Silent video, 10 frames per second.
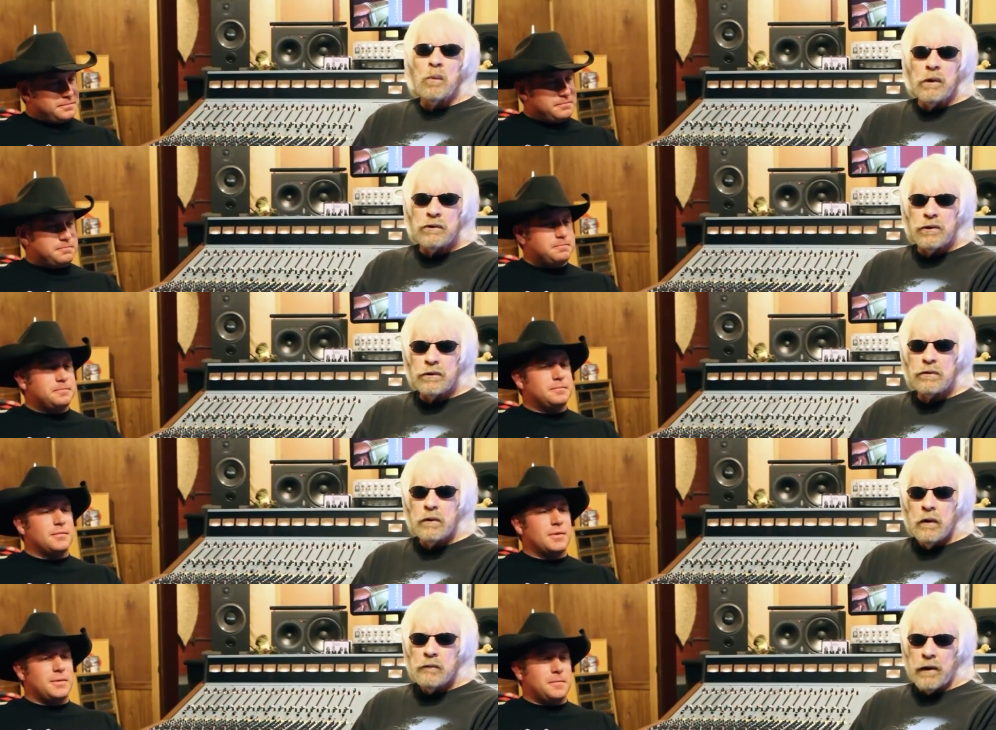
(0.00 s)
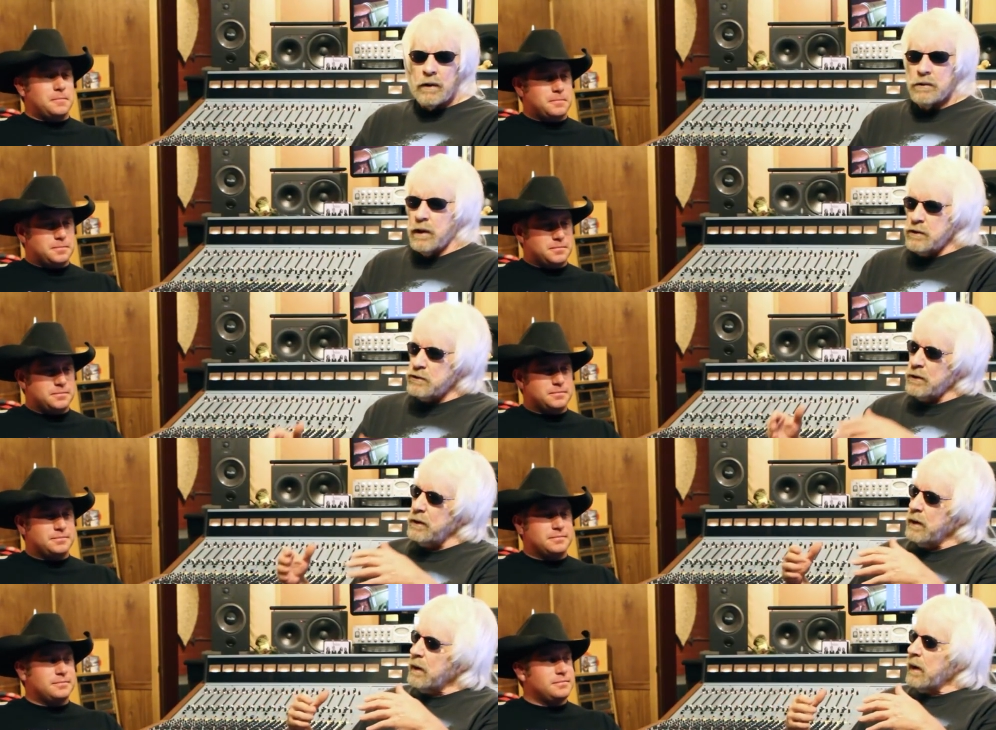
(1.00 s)
Speaker 1: wishes yeah. Hmm. foundation
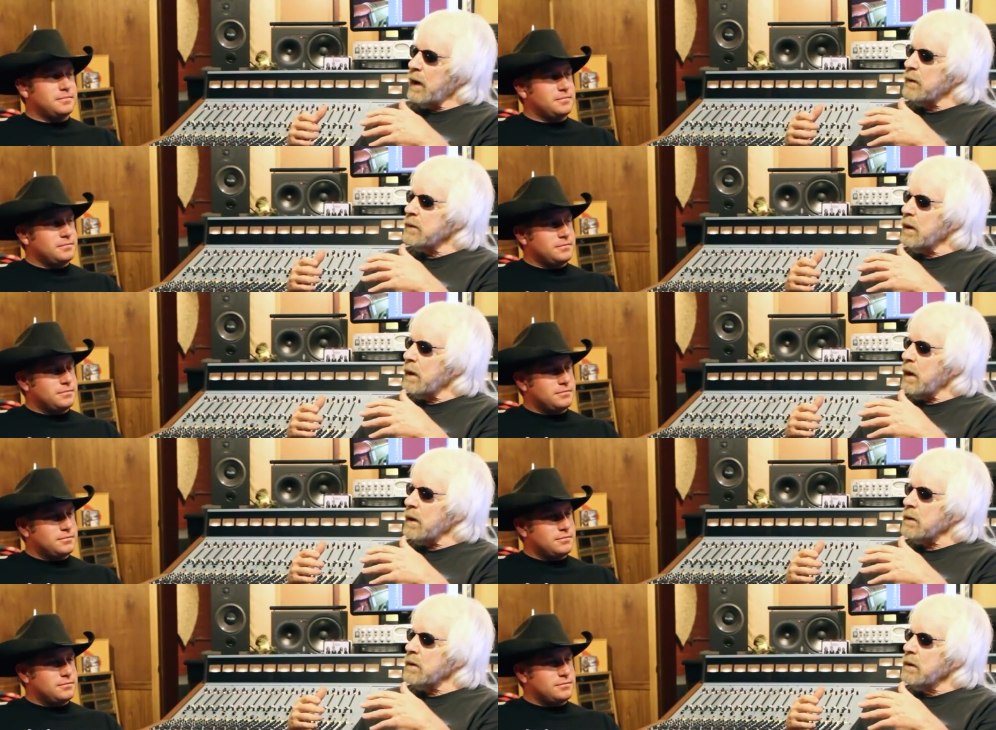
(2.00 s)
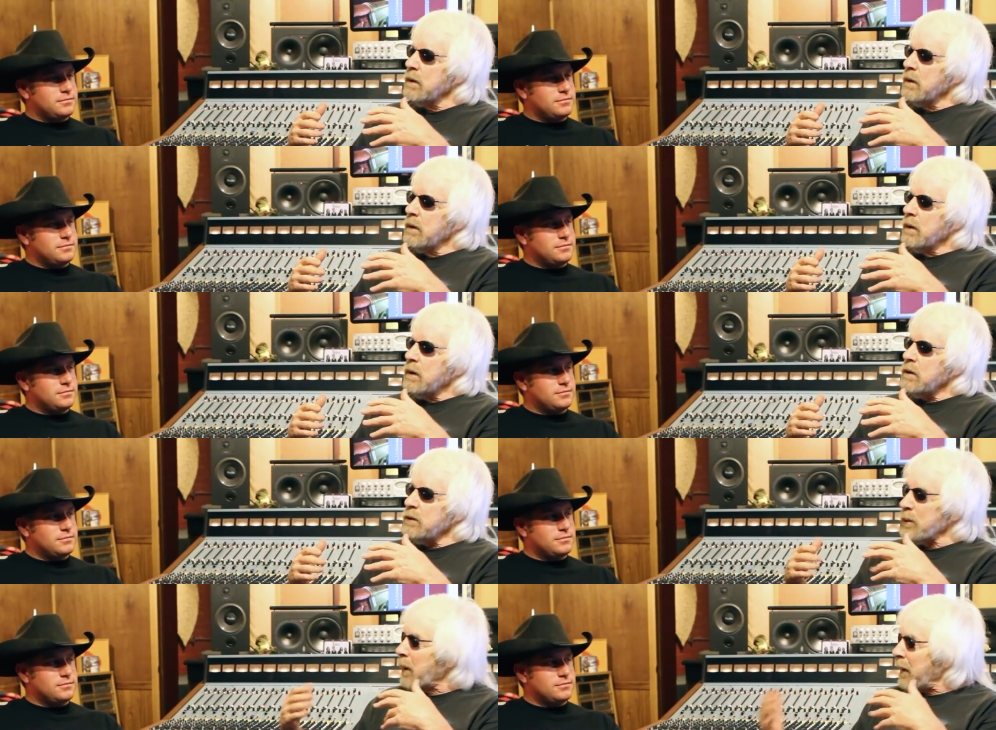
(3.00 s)
and and
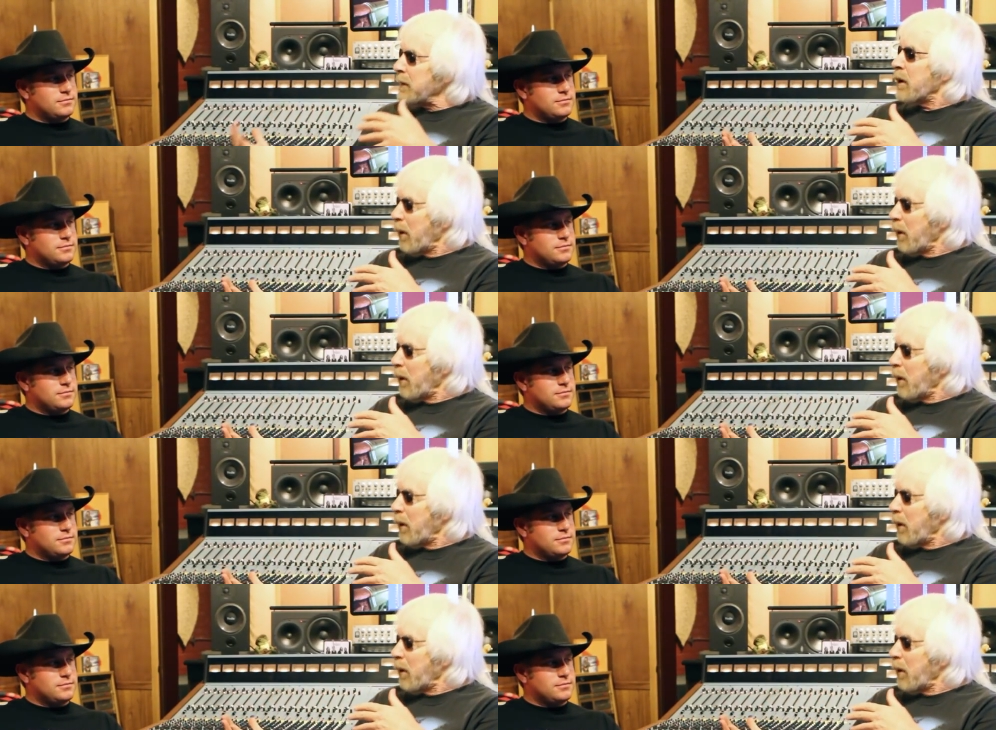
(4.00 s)
you're riding a